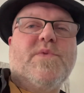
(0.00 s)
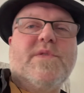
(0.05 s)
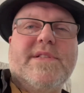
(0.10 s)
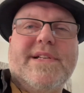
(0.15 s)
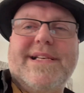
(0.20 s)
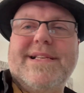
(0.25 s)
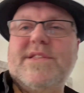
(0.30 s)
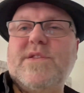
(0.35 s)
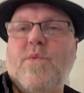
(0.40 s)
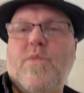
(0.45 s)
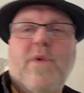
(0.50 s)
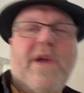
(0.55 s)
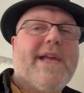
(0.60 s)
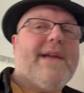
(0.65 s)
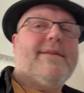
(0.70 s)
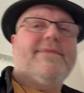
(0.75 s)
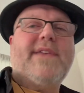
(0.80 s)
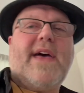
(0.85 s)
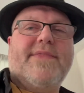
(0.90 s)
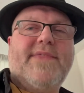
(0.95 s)
released the
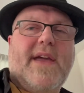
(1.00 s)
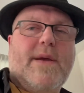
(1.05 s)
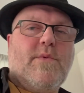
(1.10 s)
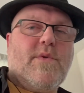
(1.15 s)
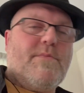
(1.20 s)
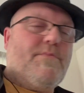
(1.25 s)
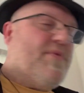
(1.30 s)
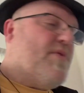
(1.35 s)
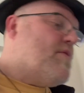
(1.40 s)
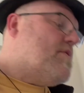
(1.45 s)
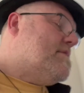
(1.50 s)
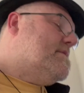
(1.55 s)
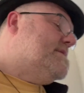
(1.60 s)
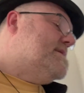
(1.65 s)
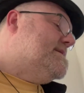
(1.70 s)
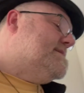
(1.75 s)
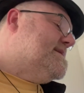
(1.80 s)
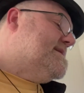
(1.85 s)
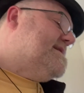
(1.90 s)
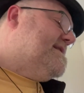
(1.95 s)
week that they were born
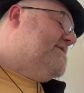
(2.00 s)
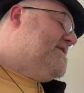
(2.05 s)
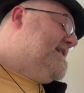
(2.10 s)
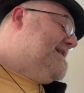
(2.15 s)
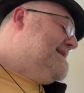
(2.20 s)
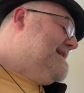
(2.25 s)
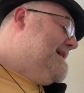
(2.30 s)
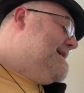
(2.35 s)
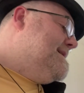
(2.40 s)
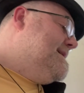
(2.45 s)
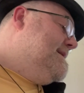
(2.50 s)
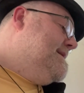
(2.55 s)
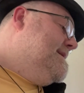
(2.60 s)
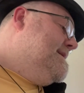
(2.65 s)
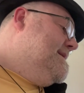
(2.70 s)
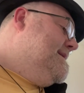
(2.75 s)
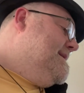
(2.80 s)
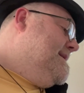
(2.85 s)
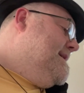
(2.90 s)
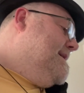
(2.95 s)
and stuff like that.
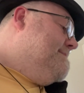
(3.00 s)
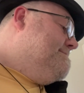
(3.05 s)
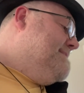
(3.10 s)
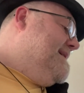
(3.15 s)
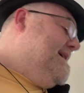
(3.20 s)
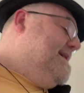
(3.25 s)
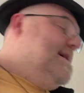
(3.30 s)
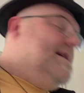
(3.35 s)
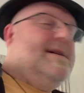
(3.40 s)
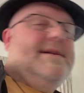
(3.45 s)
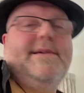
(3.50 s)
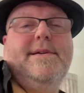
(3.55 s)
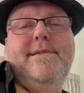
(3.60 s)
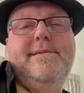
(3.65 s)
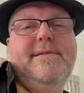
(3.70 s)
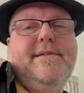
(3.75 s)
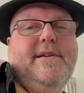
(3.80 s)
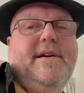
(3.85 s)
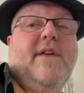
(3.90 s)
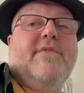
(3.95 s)
Me,
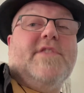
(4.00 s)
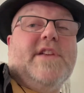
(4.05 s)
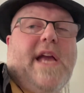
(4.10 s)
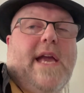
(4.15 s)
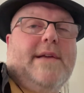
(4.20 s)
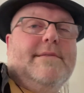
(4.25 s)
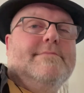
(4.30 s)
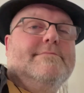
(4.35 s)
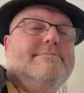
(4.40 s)
cover date.